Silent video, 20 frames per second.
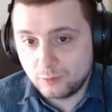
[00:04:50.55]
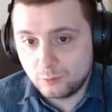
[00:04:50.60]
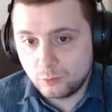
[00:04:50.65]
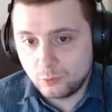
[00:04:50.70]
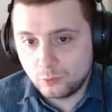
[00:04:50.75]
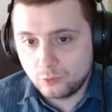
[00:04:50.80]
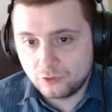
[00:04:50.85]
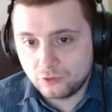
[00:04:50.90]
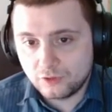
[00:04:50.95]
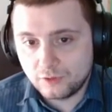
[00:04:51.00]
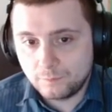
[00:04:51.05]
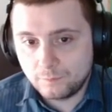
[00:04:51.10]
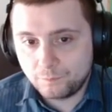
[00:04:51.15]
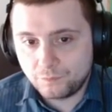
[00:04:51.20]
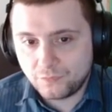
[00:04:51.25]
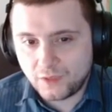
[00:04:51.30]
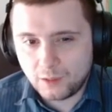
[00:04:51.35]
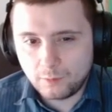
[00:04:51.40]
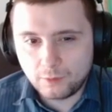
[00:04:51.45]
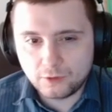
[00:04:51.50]
but we'll see.
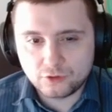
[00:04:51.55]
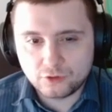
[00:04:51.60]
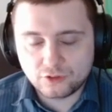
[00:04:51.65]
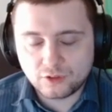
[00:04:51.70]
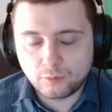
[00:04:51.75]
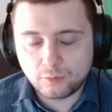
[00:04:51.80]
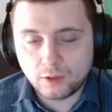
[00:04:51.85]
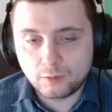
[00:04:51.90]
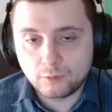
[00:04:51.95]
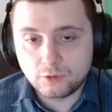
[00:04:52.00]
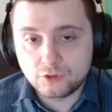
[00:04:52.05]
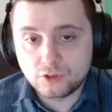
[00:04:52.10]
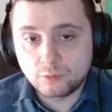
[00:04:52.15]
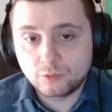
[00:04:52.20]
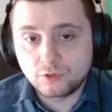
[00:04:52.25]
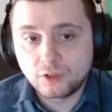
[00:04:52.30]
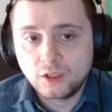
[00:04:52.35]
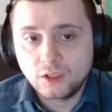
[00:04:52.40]
I might just combine my gems.